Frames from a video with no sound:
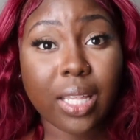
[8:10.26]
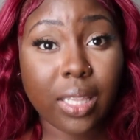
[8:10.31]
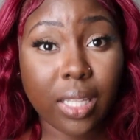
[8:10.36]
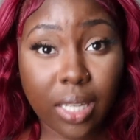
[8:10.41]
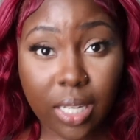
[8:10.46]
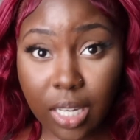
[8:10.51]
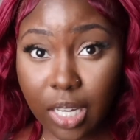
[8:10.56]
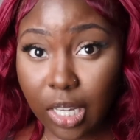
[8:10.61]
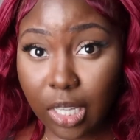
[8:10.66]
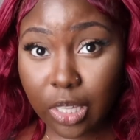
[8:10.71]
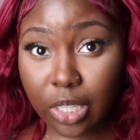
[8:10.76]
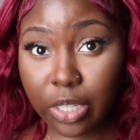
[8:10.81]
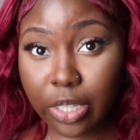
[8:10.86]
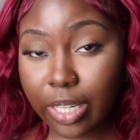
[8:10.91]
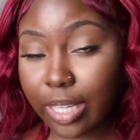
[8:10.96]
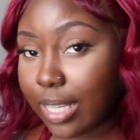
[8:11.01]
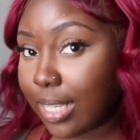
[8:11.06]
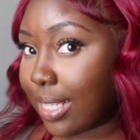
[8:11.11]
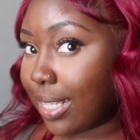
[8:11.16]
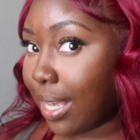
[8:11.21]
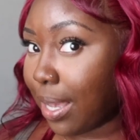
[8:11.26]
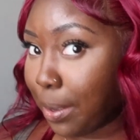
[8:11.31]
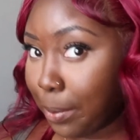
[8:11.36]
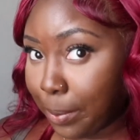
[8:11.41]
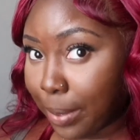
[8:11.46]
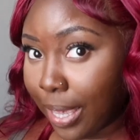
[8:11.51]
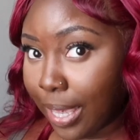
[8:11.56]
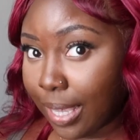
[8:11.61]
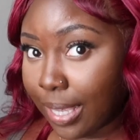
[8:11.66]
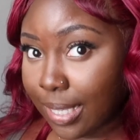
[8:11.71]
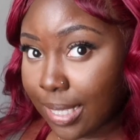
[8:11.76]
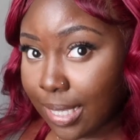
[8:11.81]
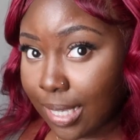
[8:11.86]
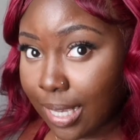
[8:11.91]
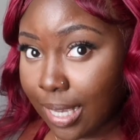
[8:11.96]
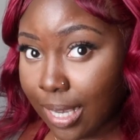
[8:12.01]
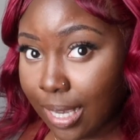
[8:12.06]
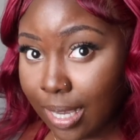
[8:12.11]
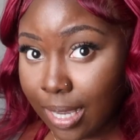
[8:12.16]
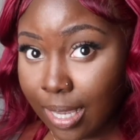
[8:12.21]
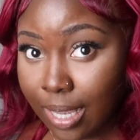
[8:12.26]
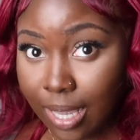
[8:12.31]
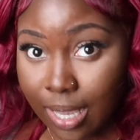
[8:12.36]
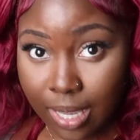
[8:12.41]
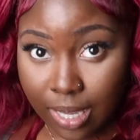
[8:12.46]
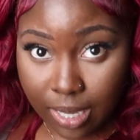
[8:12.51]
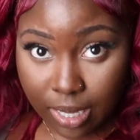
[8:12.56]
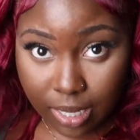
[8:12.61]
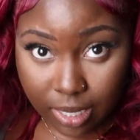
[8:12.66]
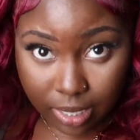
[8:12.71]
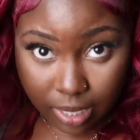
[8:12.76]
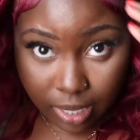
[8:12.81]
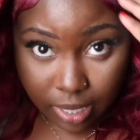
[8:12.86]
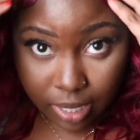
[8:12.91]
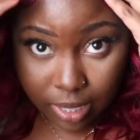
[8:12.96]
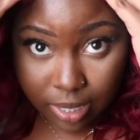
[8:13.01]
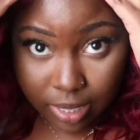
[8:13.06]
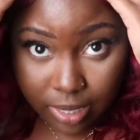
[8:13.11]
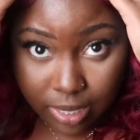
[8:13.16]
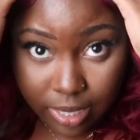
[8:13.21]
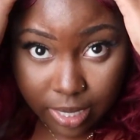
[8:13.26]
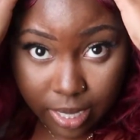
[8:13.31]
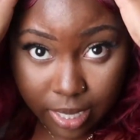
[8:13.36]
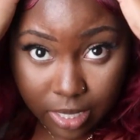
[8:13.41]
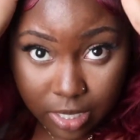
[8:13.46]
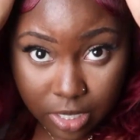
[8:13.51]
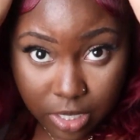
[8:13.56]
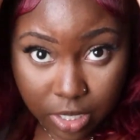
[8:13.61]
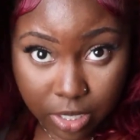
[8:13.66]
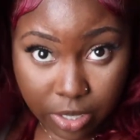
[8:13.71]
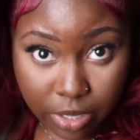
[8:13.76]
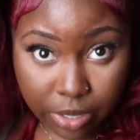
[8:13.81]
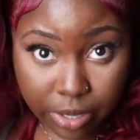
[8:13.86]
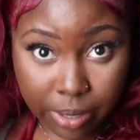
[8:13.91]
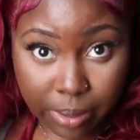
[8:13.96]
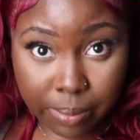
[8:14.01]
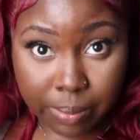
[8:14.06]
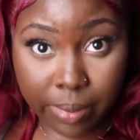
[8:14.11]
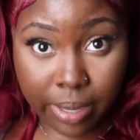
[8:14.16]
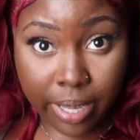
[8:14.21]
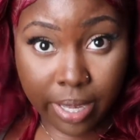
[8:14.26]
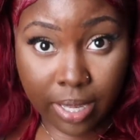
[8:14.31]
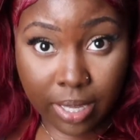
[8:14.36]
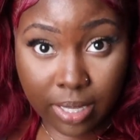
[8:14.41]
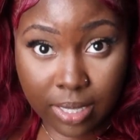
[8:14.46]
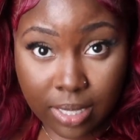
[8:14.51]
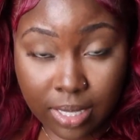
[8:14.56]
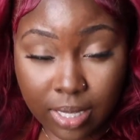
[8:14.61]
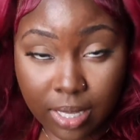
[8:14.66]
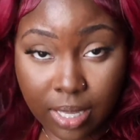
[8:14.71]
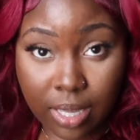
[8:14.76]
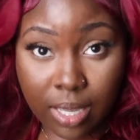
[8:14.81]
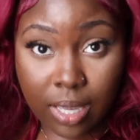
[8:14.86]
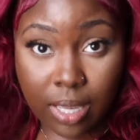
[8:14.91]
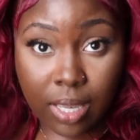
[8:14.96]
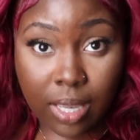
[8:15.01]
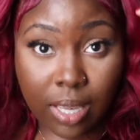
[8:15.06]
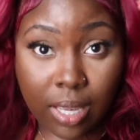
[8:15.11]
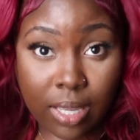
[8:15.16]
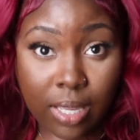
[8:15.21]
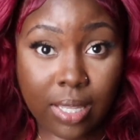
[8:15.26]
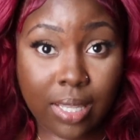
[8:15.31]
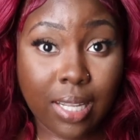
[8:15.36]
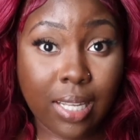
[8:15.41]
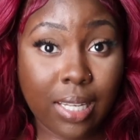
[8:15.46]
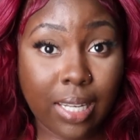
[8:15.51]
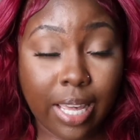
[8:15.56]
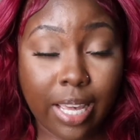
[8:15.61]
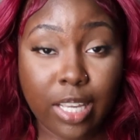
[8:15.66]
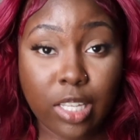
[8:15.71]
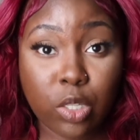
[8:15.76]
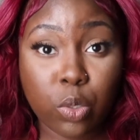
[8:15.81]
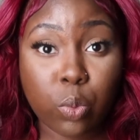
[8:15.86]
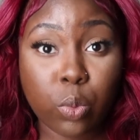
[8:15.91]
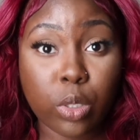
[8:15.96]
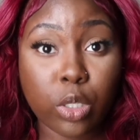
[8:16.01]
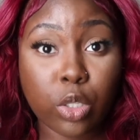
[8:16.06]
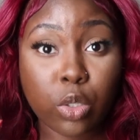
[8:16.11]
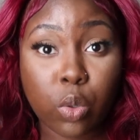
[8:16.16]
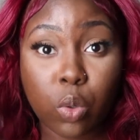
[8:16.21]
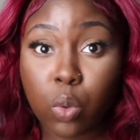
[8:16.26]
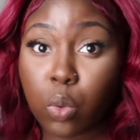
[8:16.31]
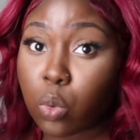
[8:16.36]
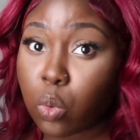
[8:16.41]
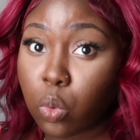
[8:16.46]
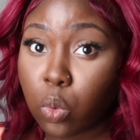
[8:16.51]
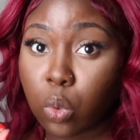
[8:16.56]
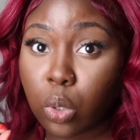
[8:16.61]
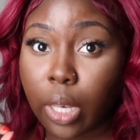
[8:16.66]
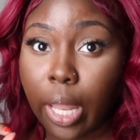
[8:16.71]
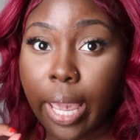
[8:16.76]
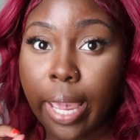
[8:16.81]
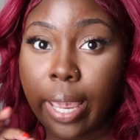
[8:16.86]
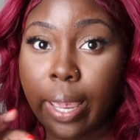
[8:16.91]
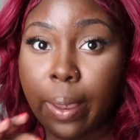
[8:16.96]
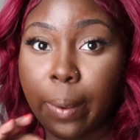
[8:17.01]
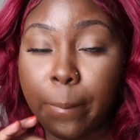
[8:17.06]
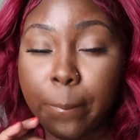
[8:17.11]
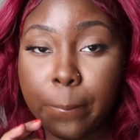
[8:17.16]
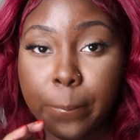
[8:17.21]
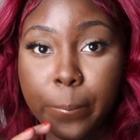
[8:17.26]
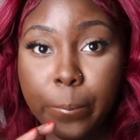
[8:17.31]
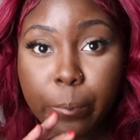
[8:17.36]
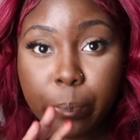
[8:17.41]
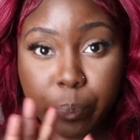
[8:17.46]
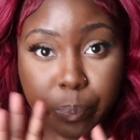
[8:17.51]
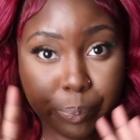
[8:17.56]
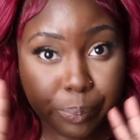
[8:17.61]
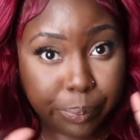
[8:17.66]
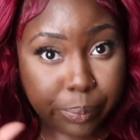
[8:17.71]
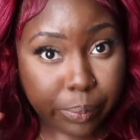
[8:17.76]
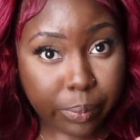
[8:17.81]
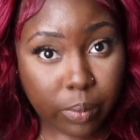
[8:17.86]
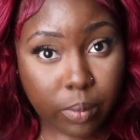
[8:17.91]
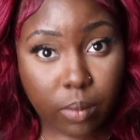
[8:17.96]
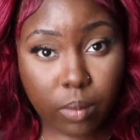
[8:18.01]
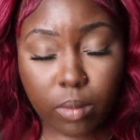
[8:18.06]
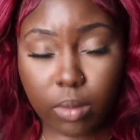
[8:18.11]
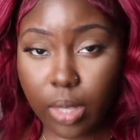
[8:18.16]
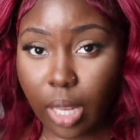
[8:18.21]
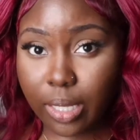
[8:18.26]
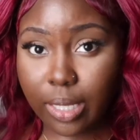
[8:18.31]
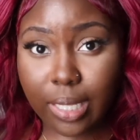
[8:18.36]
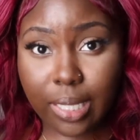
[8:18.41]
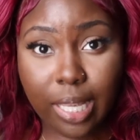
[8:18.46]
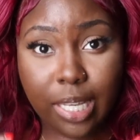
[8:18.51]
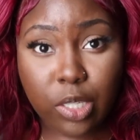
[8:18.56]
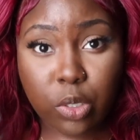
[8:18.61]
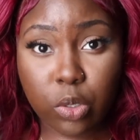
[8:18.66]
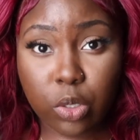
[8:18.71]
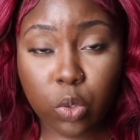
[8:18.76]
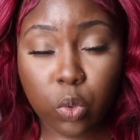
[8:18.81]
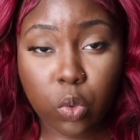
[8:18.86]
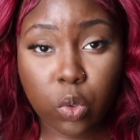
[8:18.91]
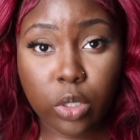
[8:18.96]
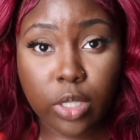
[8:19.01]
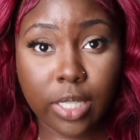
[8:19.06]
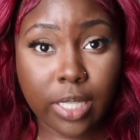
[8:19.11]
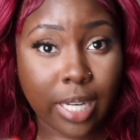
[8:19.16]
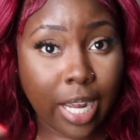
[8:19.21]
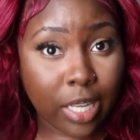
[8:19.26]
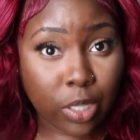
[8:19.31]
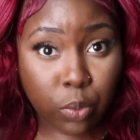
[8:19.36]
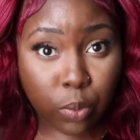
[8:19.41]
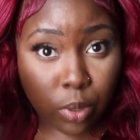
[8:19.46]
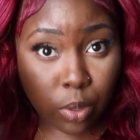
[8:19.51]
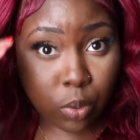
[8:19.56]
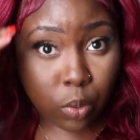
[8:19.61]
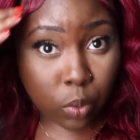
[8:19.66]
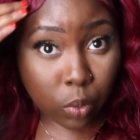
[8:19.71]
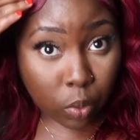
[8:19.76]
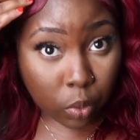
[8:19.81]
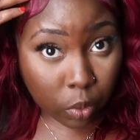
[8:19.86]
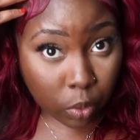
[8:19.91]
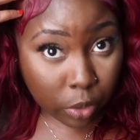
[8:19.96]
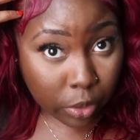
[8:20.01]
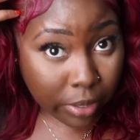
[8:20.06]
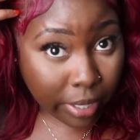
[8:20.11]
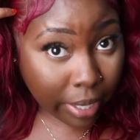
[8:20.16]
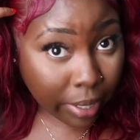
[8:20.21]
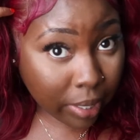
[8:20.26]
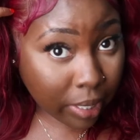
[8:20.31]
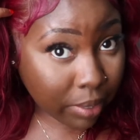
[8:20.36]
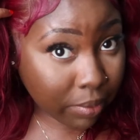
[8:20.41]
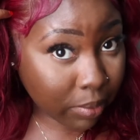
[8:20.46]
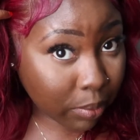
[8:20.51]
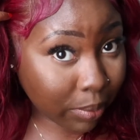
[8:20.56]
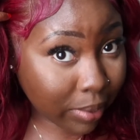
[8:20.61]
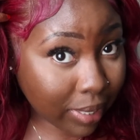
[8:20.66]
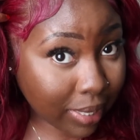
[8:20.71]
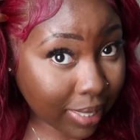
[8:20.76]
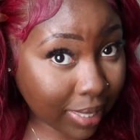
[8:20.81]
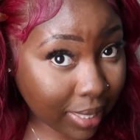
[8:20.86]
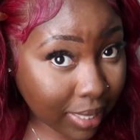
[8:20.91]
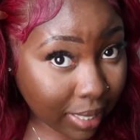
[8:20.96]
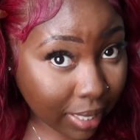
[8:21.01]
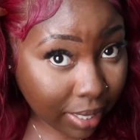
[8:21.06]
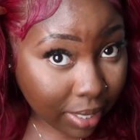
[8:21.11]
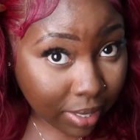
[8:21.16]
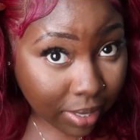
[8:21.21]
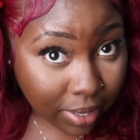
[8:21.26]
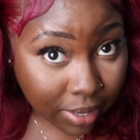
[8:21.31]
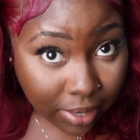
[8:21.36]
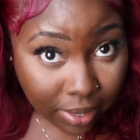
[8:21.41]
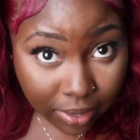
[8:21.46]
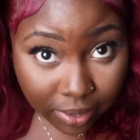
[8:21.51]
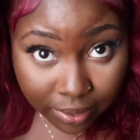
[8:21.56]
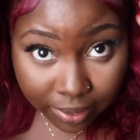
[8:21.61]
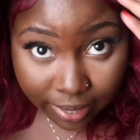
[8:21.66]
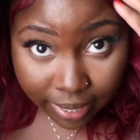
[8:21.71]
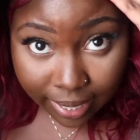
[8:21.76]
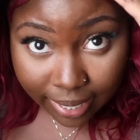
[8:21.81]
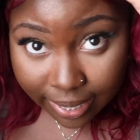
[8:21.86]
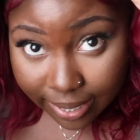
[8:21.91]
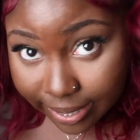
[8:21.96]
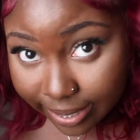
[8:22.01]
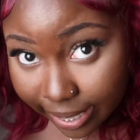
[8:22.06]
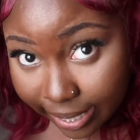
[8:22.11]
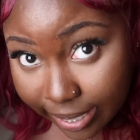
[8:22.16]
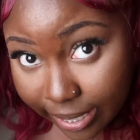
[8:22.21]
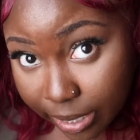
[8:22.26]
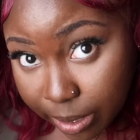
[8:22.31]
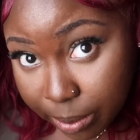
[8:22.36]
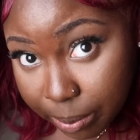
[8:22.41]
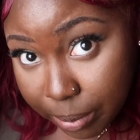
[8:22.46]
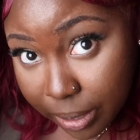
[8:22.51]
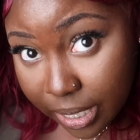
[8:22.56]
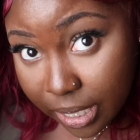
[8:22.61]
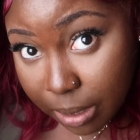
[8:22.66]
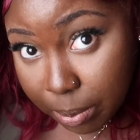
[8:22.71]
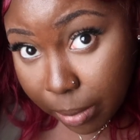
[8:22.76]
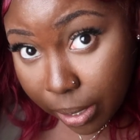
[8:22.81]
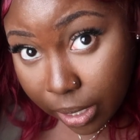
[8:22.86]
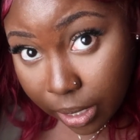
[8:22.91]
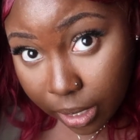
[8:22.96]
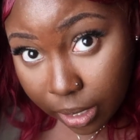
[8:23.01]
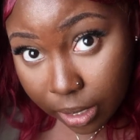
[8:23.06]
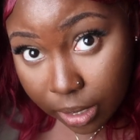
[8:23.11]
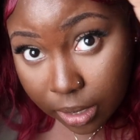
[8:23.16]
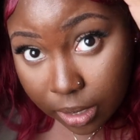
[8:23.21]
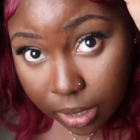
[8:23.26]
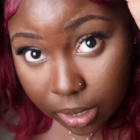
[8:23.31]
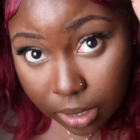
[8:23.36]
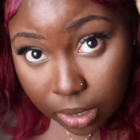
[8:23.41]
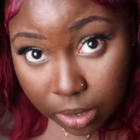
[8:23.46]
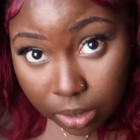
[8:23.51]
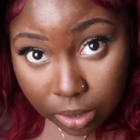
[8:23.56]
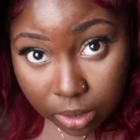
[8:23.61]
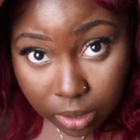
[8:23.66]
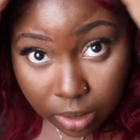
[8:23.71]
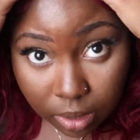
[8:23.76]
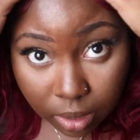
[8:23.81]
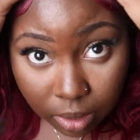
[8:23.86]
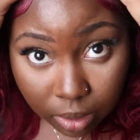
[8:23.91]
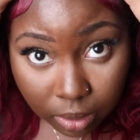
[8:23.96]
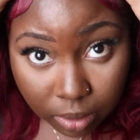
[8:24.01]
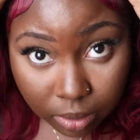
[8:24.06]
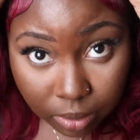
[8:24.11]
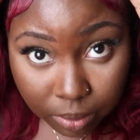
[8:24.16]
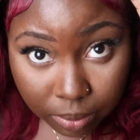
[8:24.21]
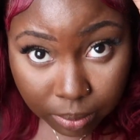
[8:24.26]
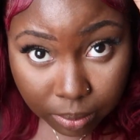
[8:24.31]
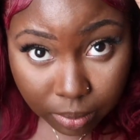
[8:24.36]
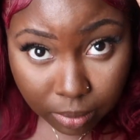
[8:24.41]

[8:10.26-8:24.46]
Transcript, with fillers: The color is amazing uh, the texture, amazing. The lace was cool, like, the lace was cool, the knots were cool. You can't even really tell, because I didn't bleach my knots either, so...